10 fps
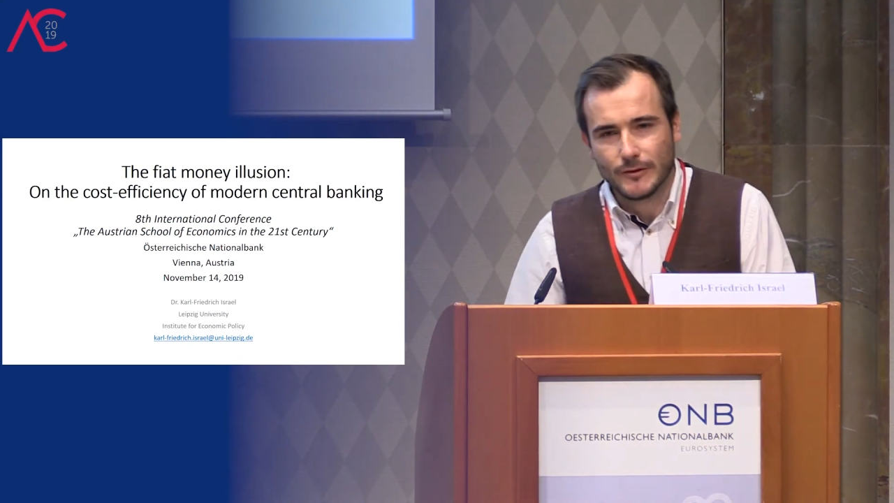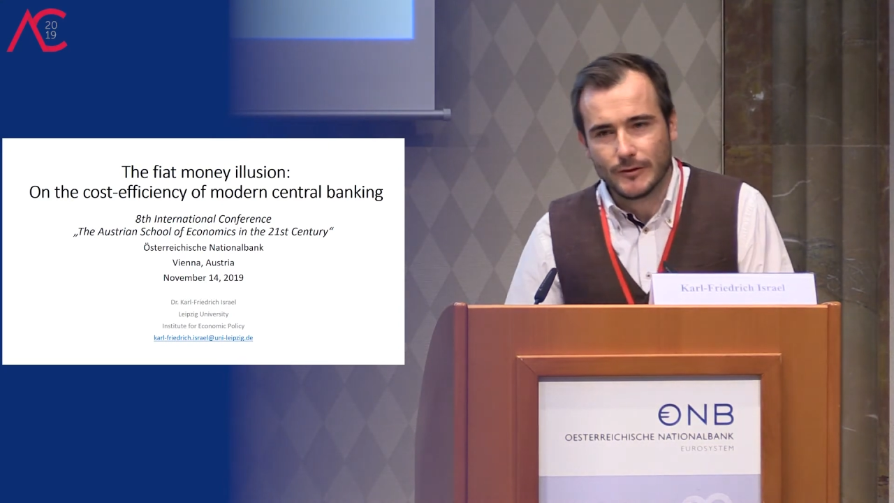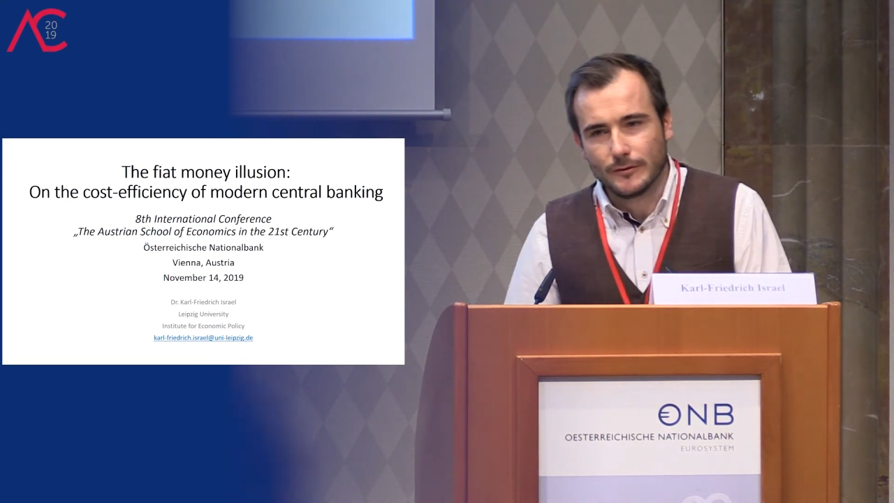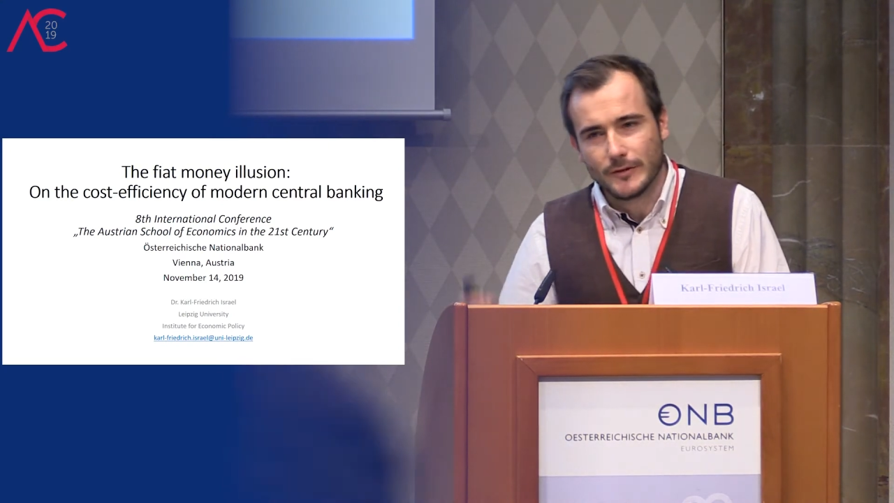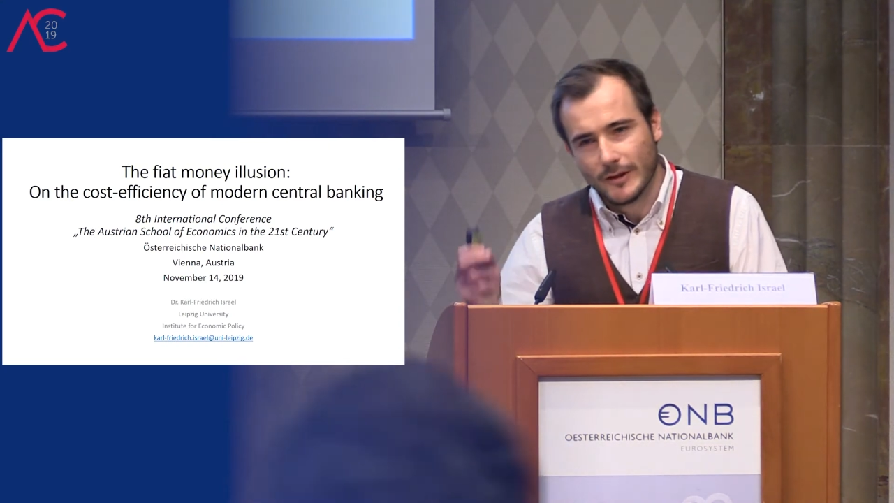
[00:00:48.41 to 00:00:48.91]

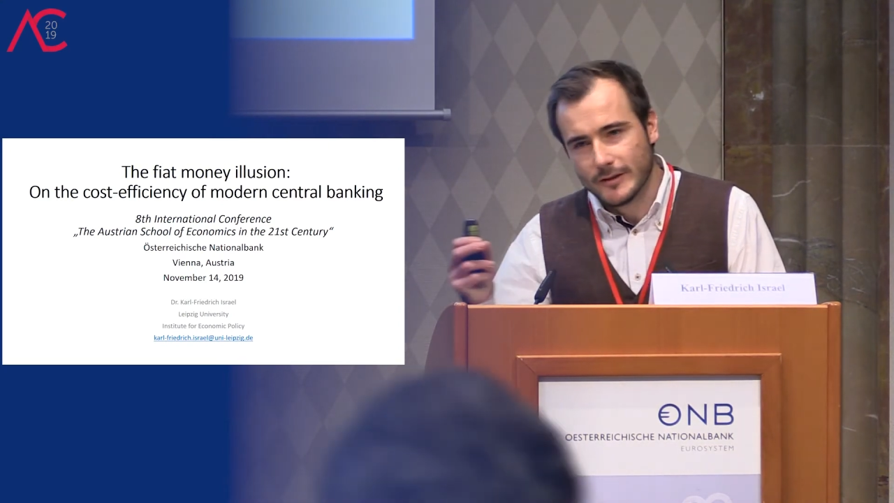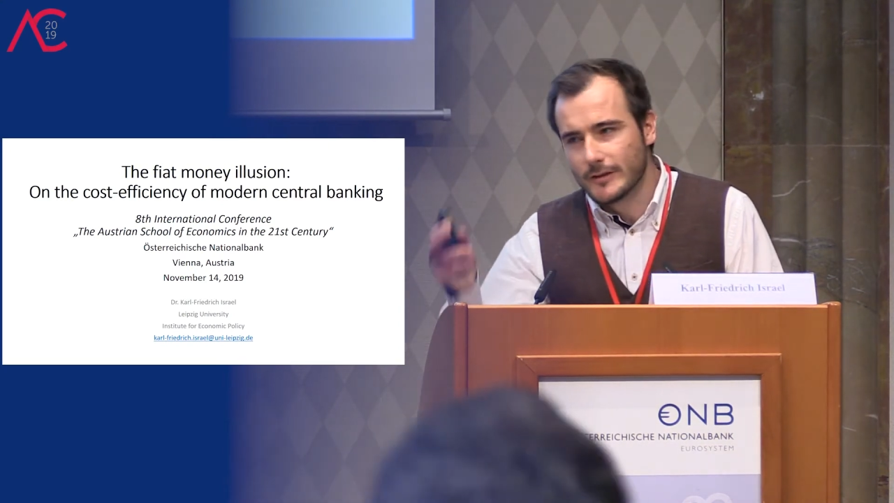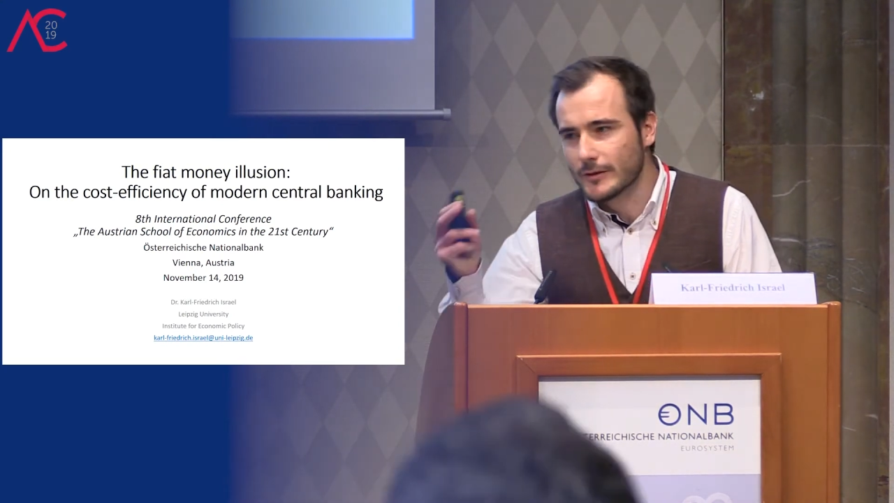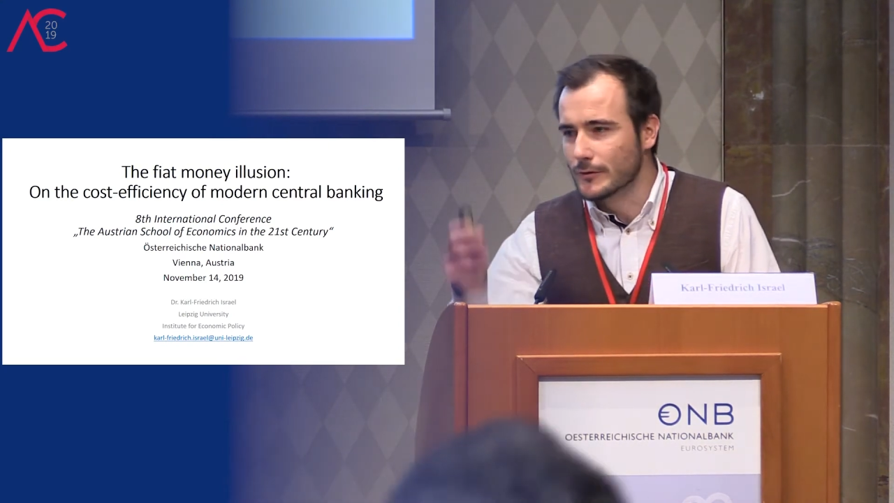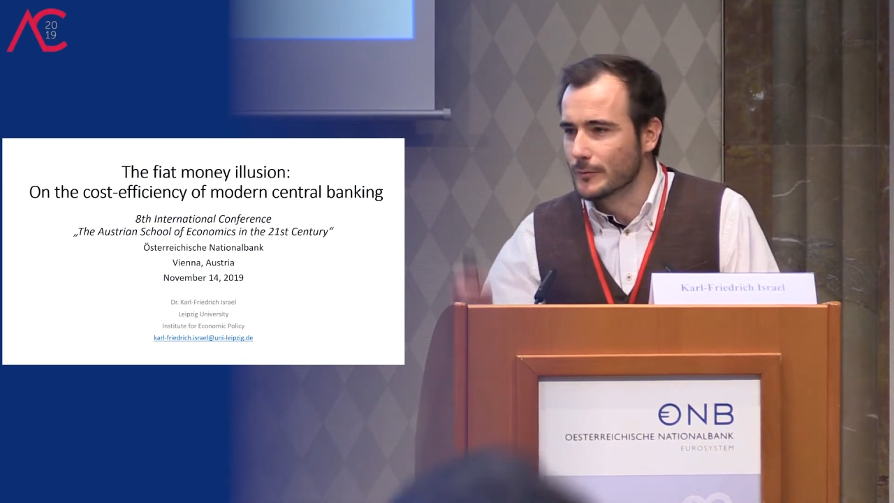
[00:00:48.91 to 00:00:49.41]
the
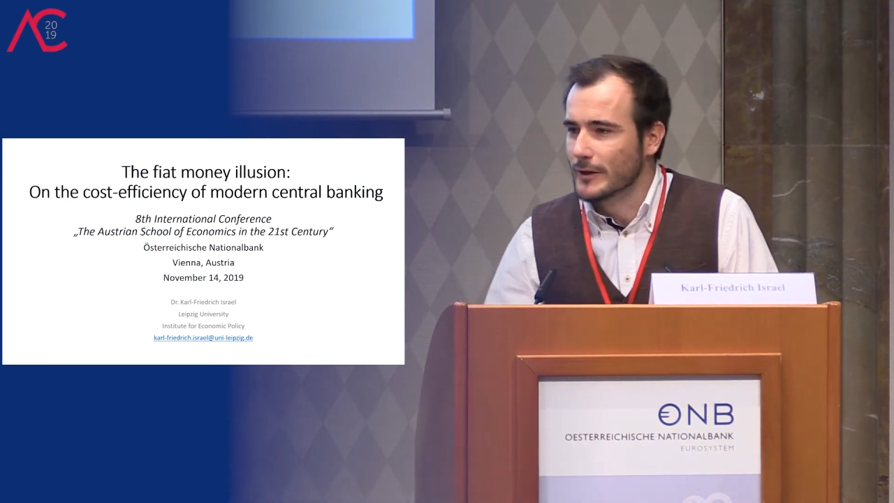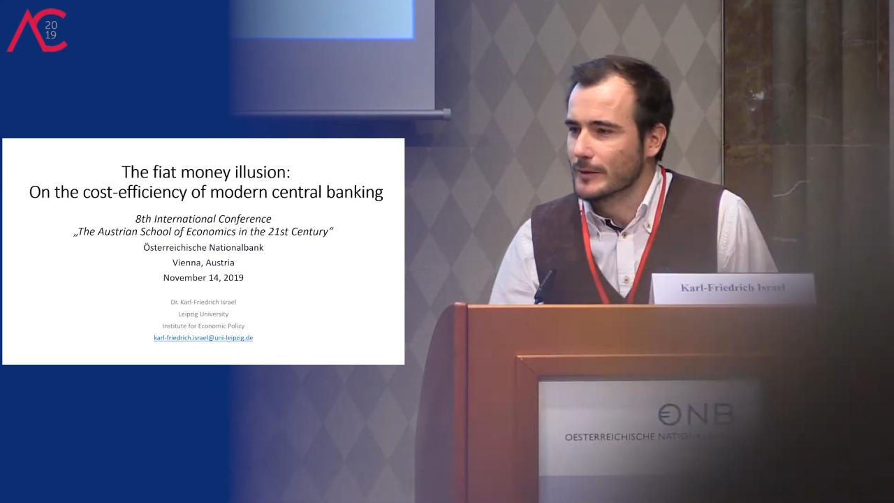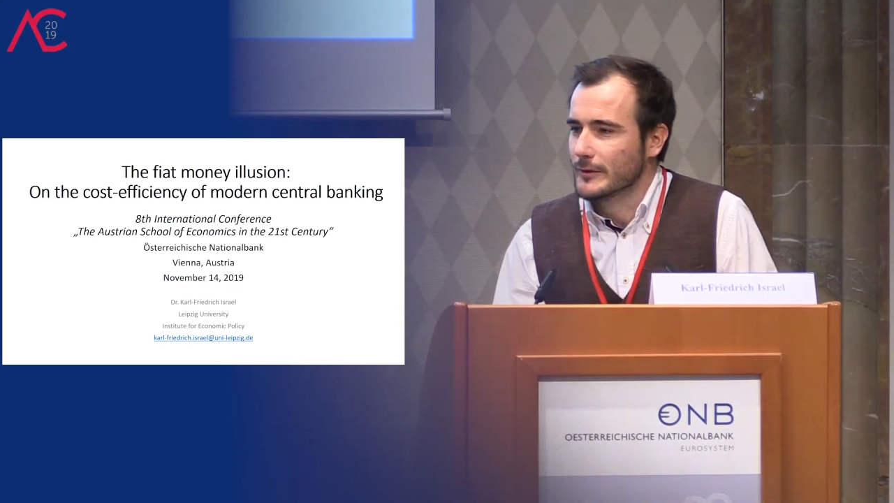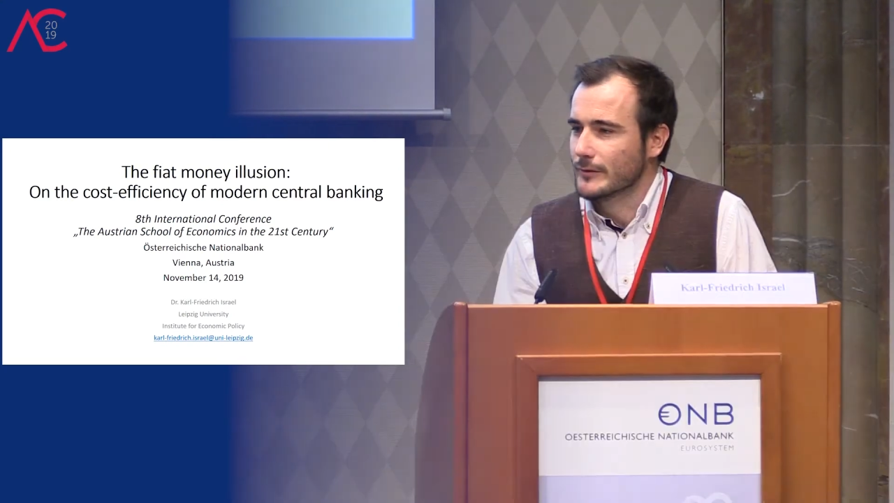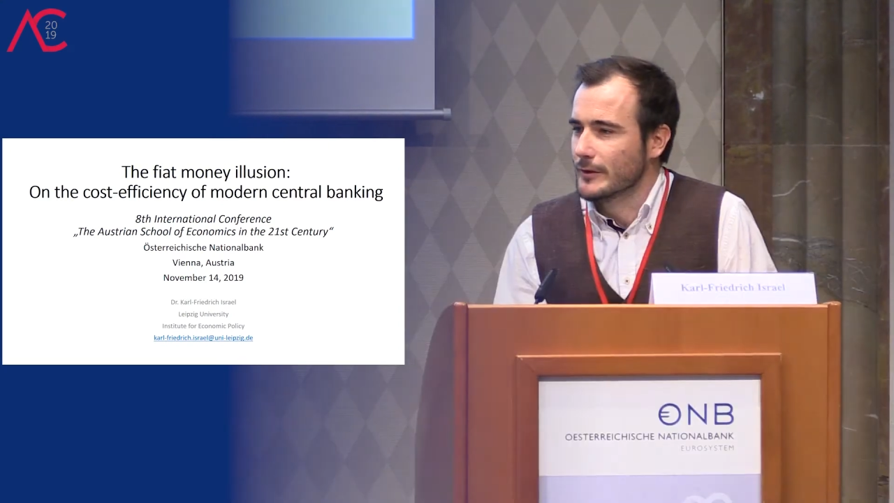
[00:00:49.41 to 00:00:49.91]
idea of the
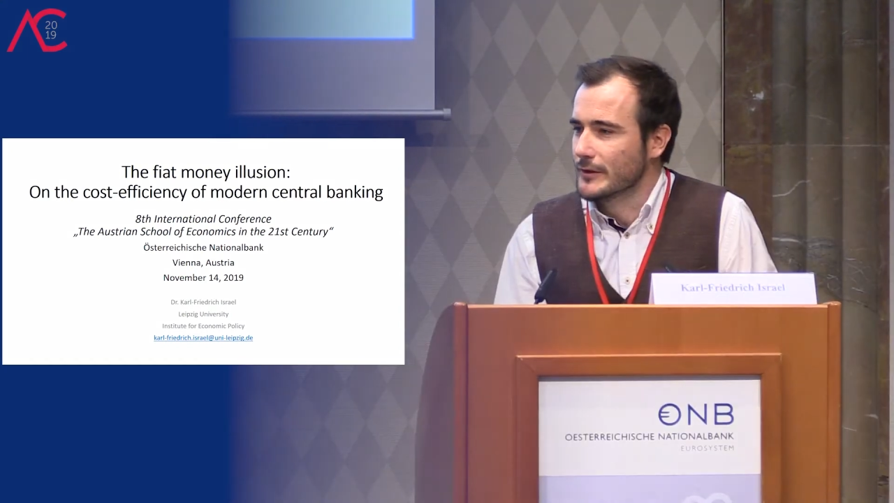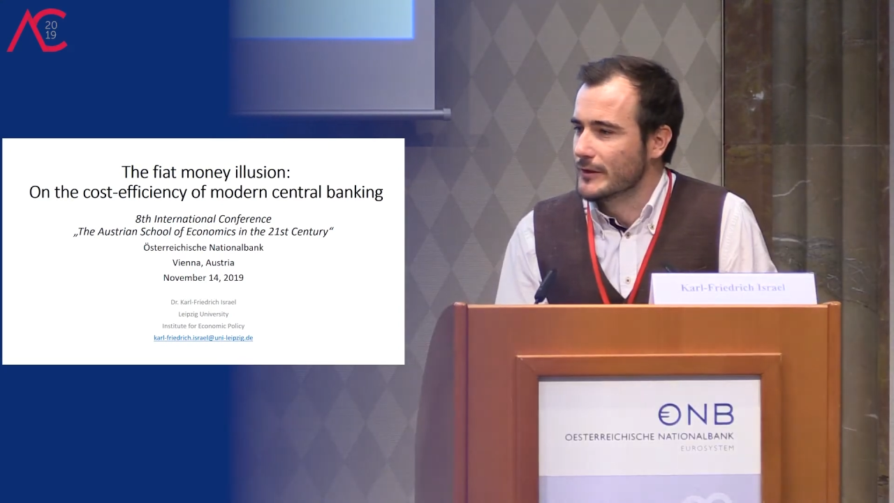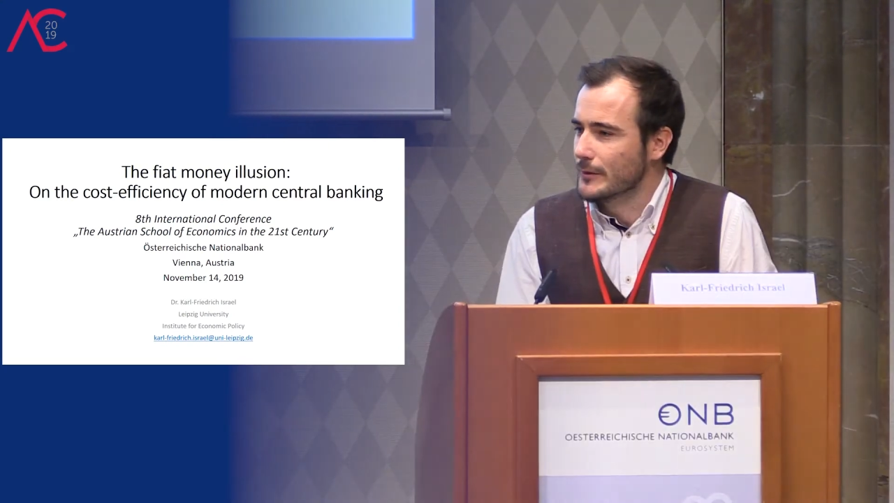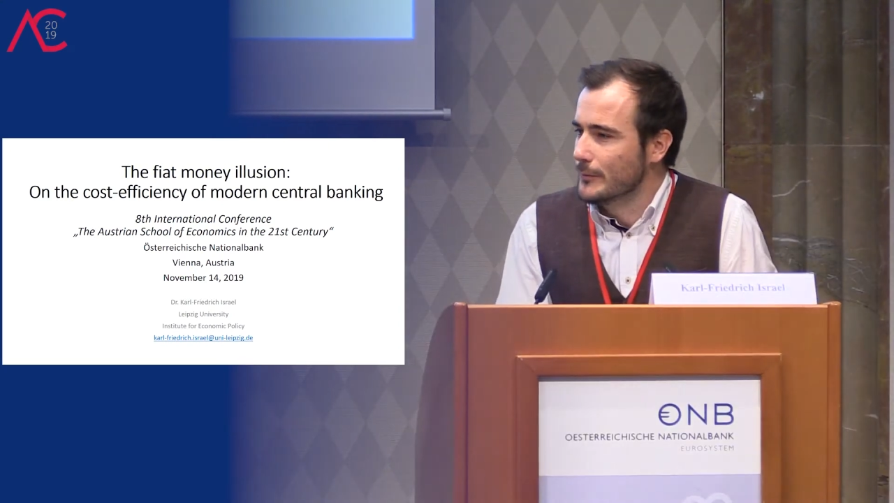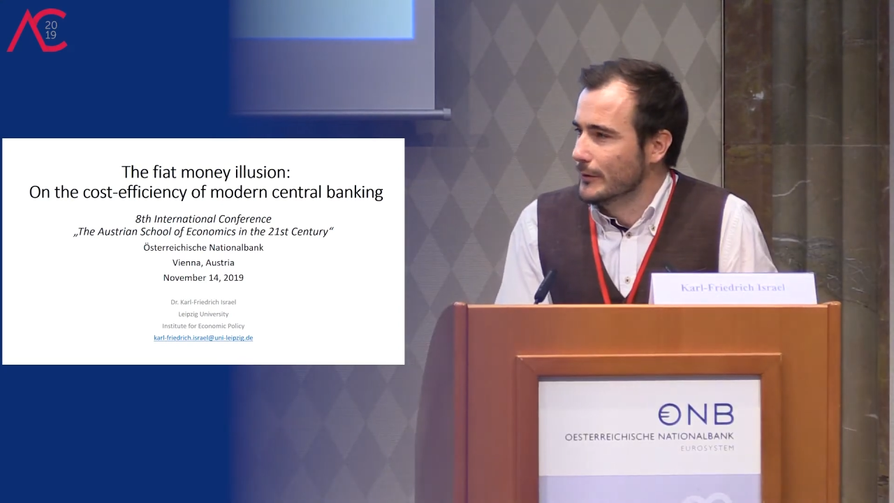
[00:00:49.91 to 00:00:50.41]
paper is very
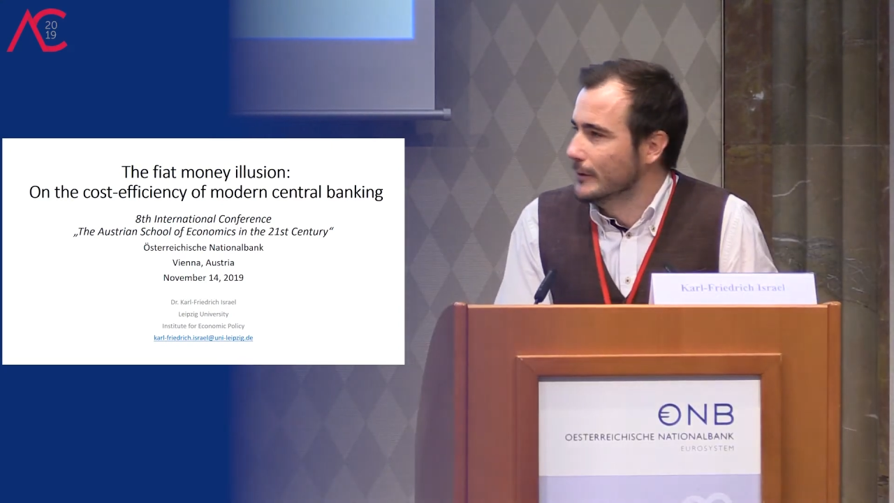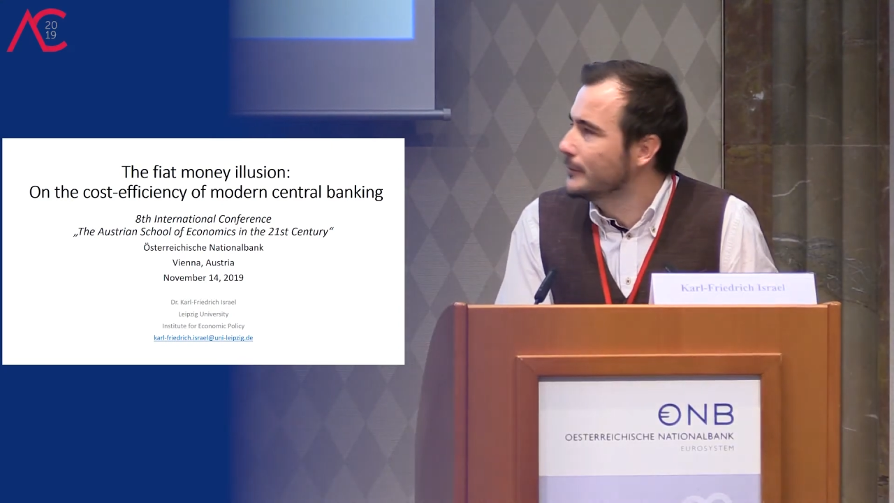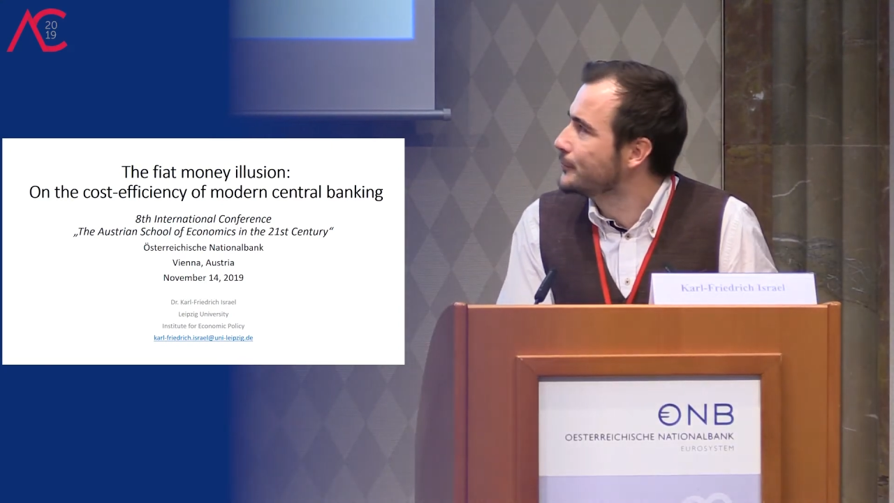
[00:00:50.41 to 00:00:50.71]
simple.